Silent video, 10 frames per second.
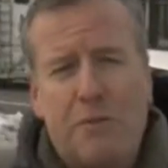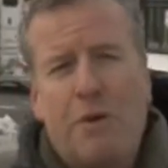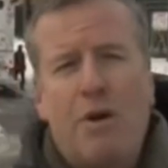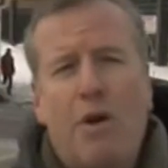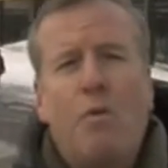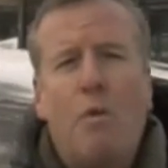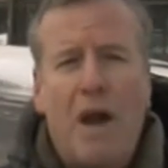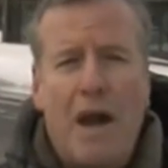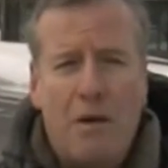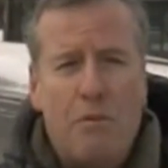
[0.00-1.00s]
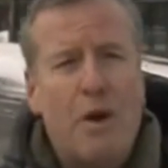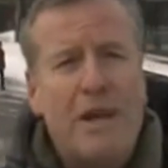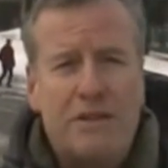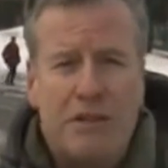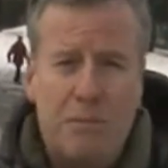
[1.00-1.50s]
They want to know why,
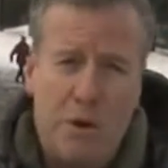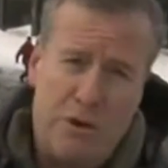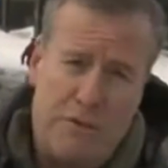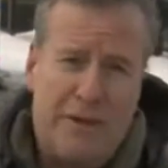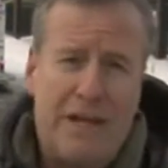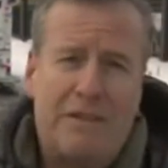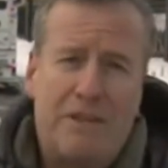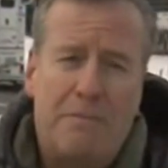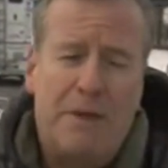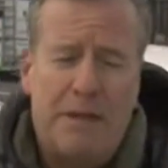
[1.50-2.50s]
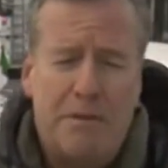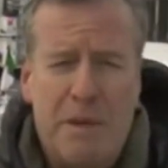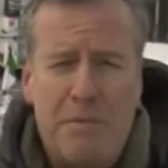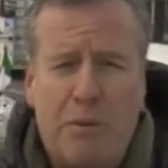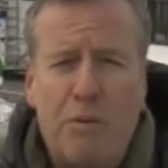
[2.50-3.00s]
what is the motive, and that's something that
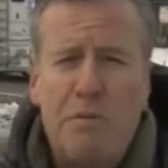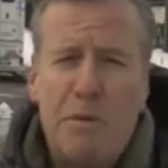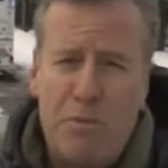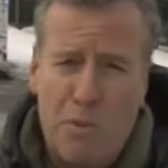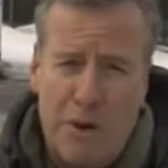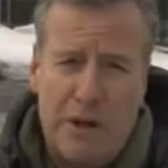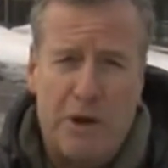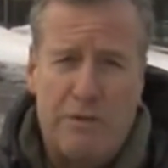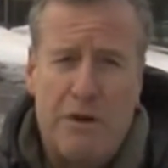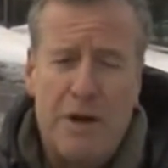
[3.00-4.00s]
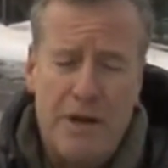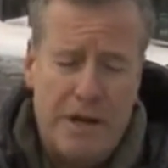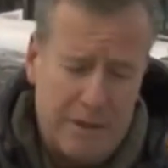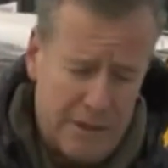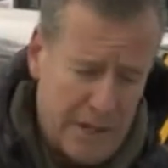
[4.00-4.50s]
people will be poring over
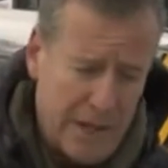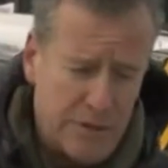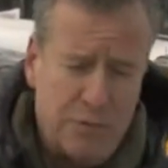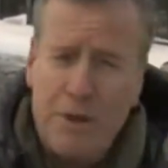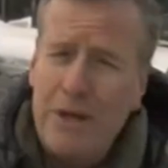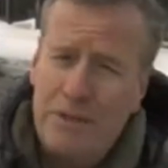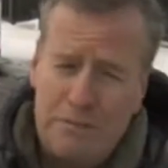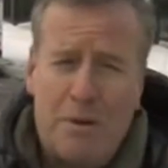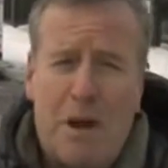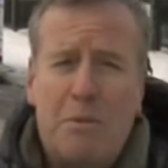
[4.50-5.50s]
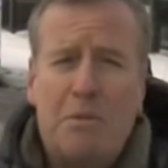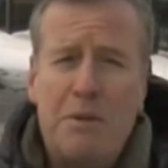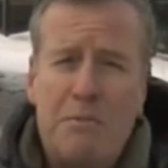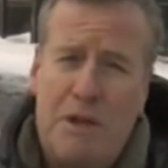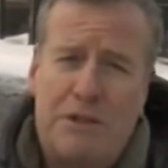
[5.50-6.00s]
in the days, weeks, and
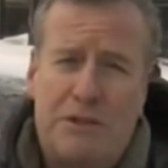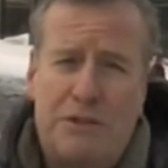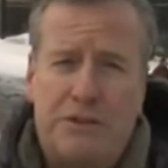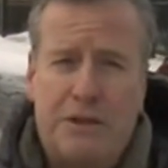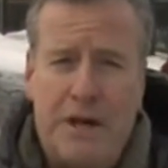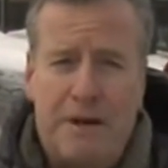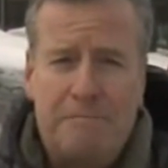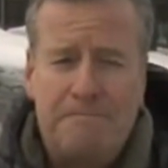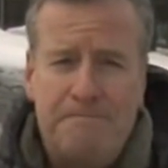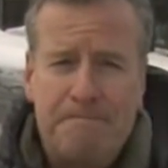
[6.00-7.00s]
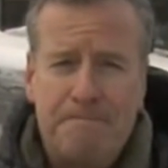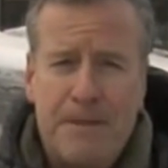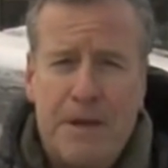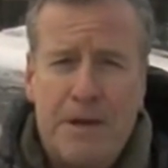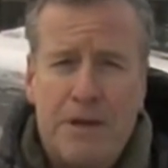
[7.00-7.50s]
probably months to come.
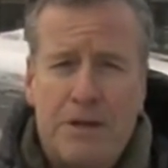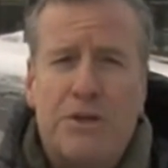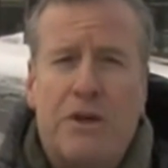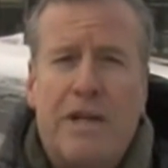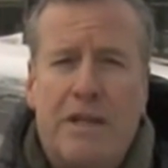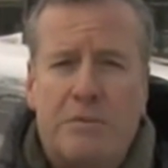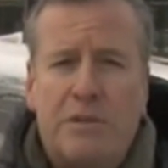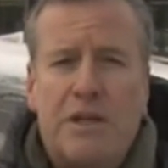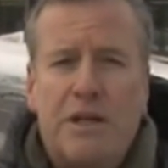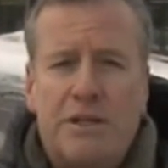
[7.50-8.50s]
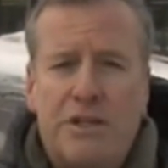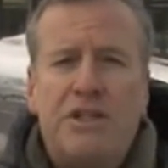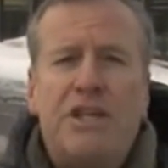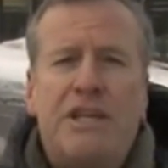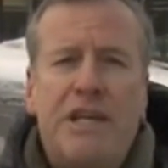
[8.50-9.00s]
Sean Callebs,
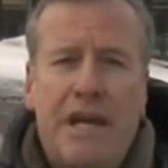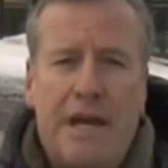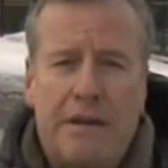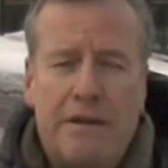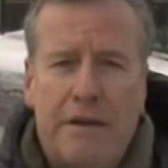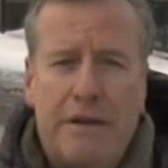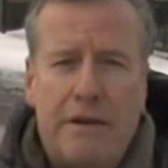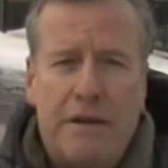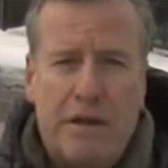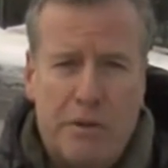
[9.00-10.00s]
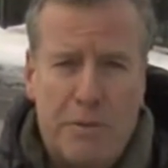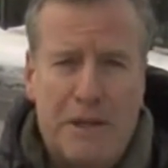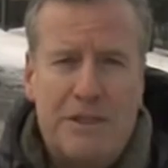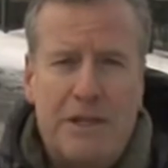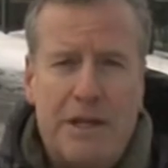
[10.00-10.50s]
CGTN in
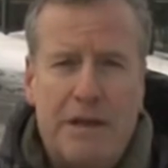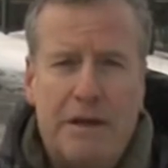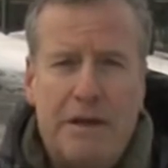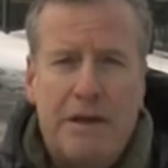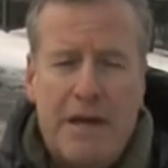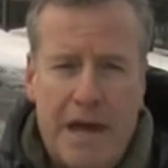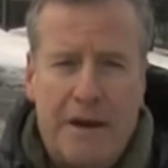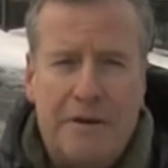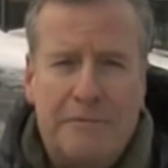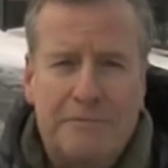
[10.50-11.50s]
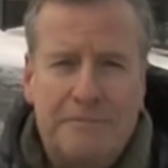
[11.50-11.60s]
Quebec City, Canada.